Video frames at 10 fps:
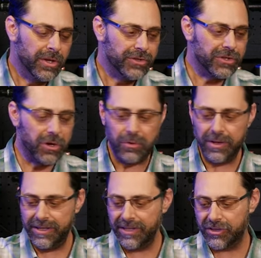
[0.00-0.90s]

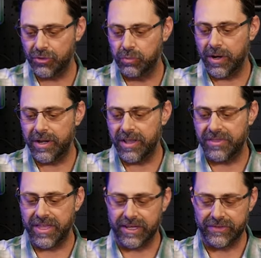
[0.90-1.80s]
So this is one of the
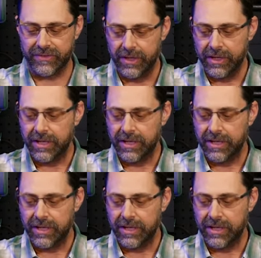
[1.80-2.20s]
things.